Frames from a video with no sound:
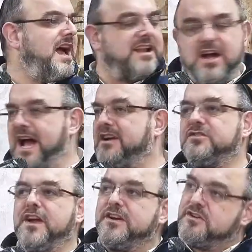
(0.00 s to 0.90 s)
And
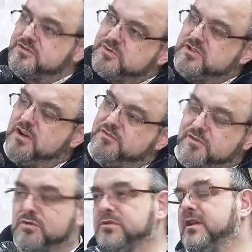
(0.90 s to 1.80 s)
Achashverosh was no
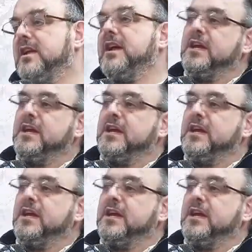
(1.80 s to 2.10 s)
fool.